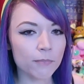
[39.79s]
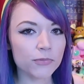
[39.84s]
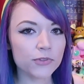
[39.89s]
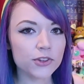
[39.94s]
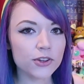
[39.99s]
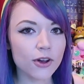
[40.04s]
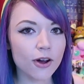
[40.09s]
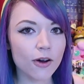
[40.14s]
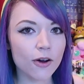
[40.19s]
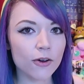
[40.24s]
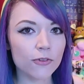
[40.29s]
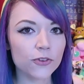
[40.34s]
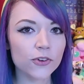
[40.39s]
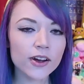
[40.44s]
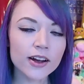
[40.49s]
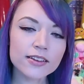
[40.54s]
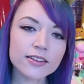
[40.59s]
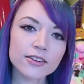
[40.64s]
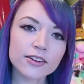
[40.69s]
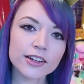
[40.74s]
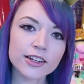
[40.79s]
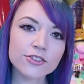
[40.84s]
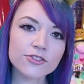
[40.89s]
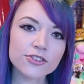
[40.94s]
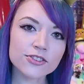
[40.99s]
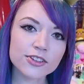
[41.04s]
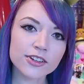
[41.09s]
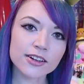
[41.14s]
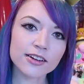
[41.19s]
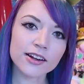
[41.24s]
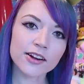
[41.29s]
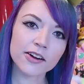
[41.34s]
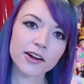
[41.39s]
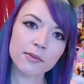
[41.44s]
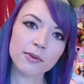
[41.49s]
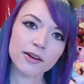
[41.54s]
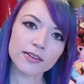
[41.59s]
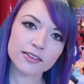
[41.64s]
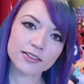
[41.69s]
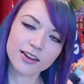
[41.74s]
So if you guys are interested in hearing
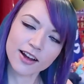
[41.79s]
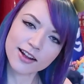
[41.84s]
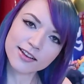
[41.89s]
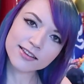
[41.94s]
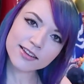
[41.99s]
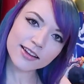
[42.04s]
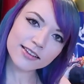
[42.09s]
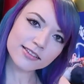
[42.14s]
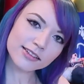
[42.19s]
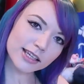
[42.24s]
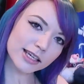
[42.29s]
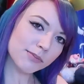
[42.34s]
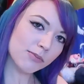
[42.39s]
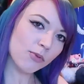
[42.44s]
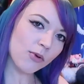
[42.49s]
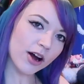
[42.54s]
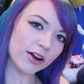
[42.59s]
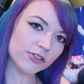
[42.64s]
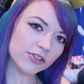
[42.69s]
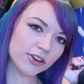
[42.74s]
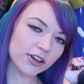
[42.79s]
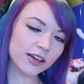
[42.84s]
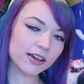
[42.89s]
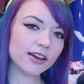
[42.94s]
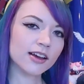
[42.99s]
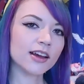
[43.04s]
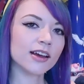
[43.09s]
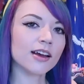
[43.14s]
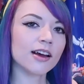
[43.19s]
about this contest, keep watching.